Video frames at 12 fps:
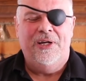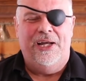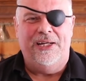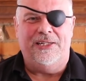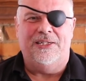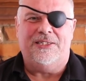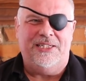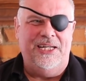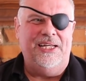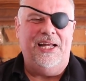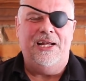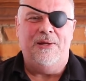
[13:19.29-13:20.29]
It does
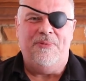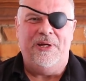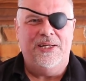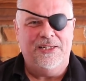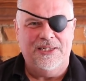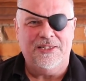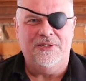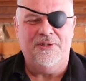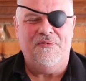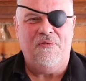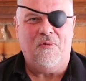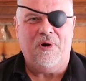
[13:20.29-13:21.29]
1080p, it doesn't do
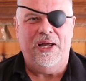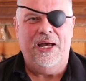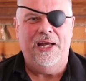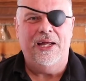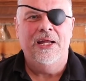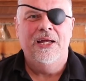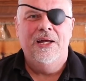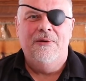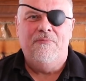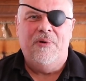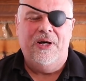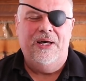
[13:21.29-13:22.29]
4K,
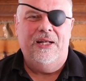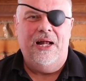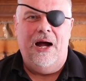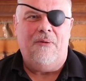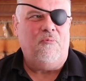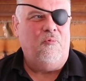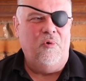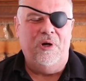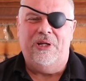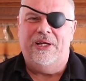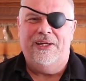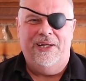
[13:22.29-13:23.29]
but I
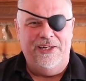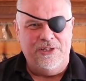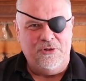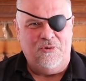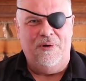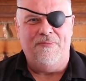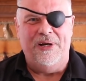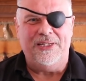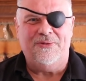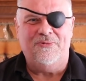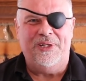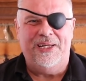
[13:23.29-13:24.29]
really enjoy
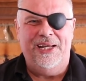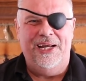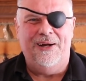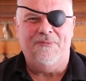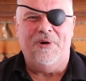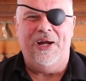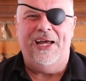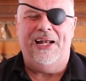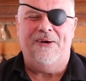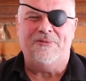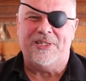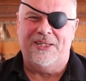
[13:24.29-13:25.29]
messing with the camera, and
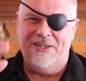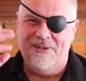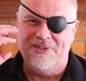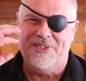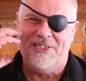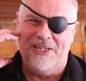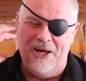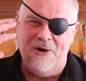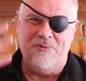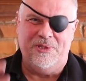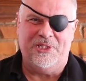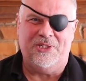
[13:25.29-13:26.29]
I was a little
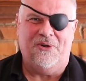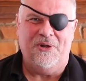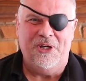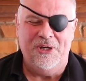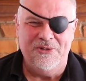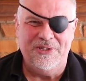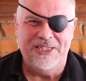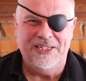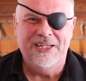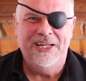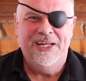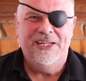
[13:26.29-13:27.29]
slow to start using
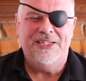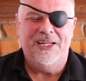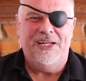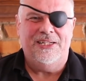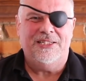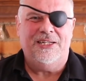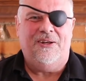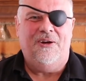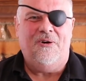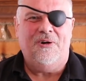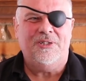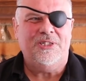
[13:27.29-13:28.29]

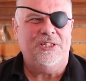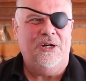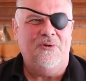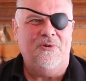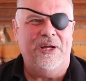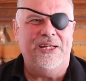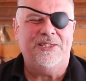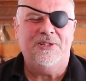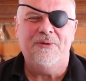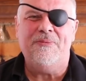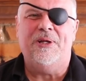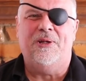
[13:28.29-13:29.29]
DSLRs, so it
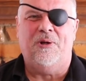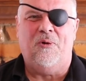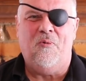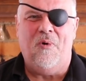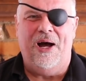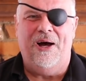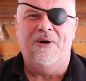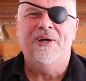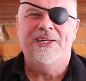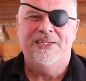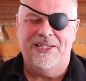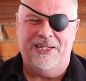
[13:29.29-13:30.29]
took me a little while
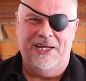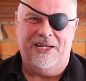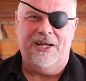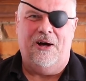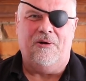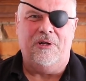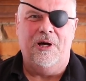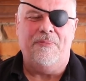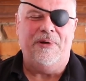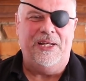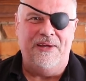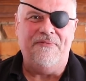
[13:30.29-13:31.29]
to get caught up.
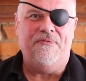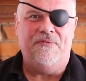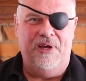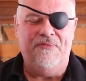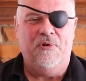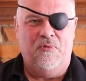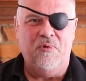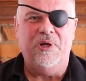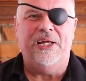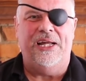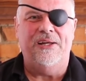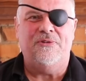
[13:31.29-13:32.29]
And if you're
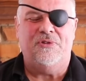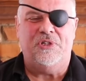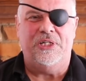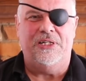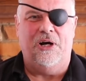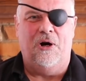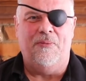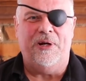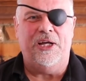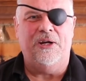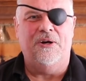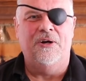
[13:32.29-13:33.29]
really interested in all my
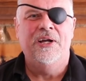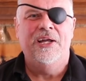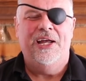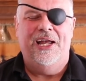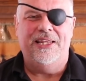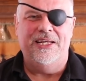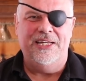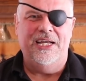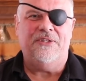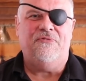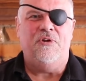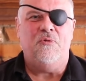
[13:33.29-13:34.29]
gear, in the
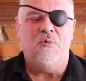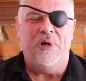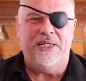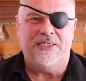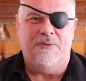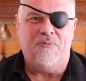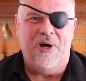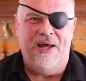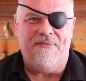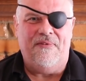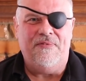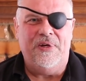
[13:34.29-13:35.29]
next few weeks I'm gonna
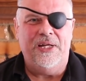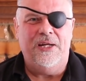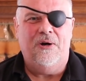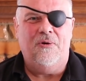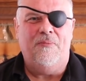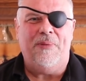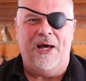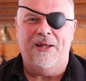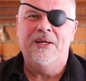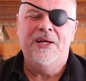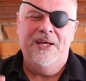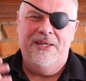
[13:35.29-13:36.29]
have a video
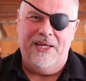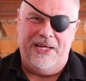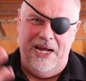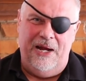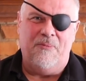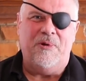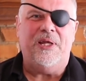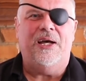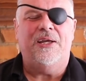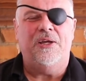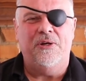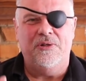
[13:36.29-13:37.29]
about the camera that I
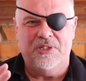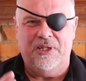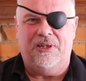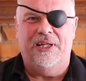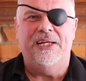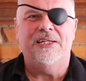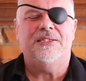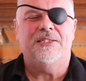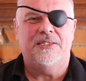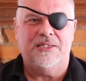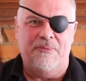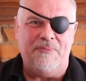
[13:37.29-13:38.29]
use, the
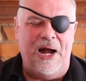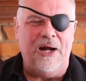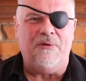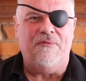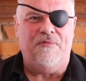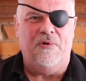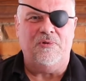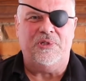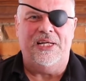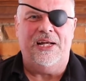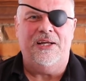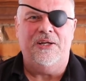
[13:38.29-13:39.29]
lenses, the microphones
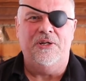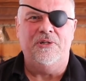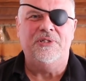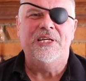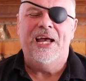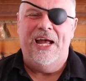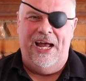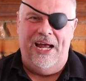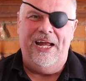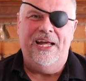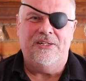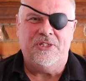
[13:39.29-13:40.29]
that I use,
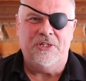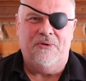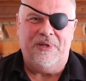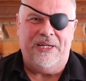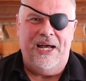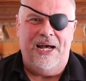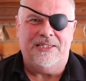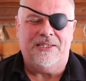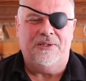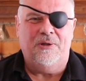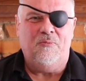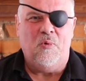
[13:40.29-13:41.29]
and show the guys a
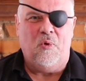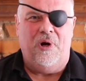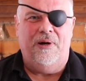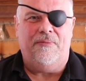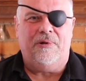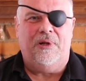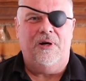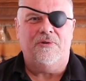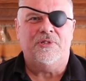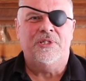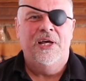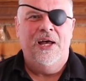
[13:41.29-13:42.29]
little more up
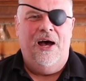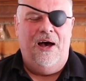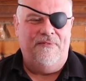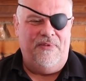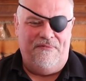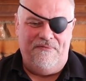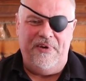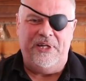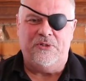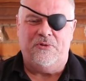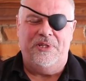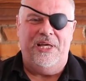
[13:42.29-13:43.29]
close of the
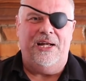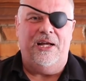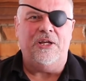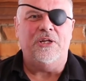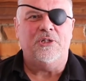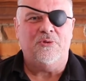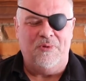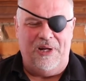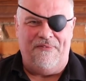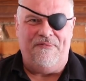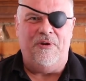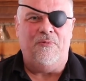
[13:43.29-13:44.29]
fixture that I use when
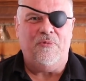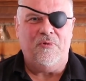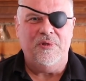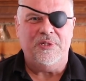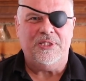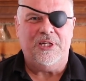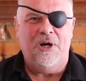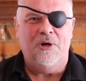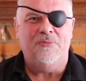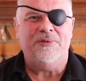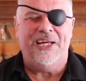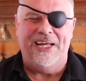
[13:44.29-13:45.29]
I film through the
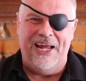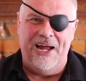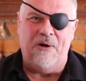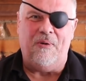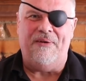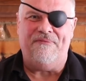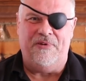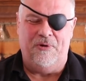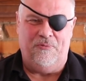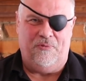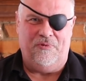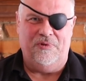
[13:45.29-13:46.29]
scopes and how I
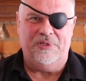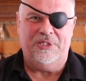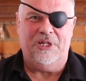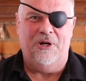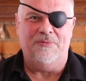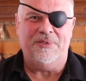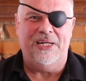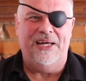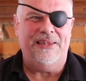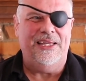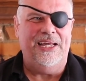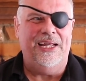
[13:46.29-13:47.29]
film through the scopes. And I
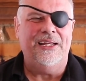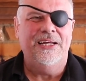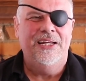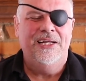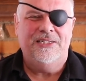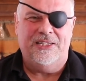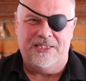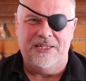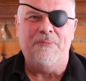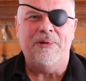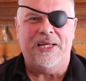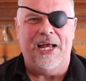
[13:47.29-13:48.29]
think to
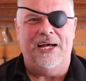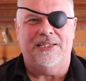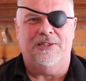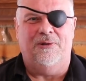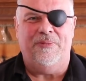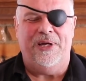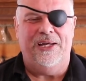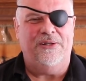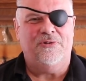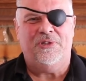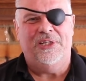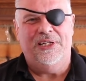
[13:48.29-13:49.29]
some of the guys it'll be
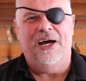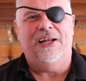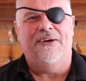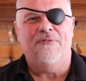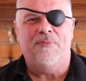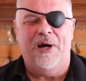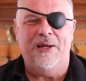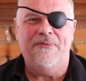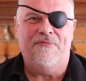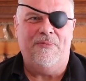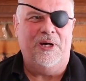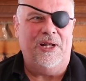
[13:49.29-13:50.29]
interesting, not everybody,
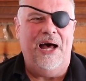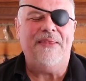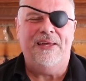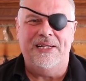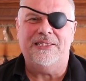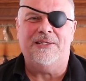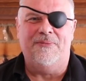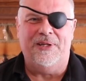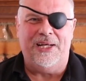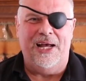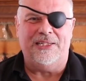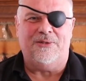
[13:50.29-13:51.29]
but I think some of the
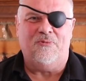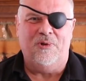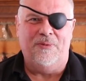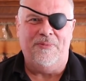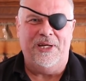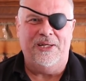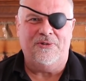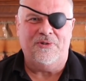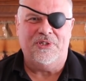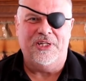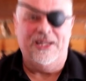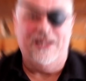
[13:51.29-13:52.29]
guys will really be
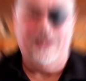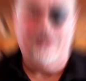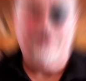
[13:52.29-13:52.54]
interested in it.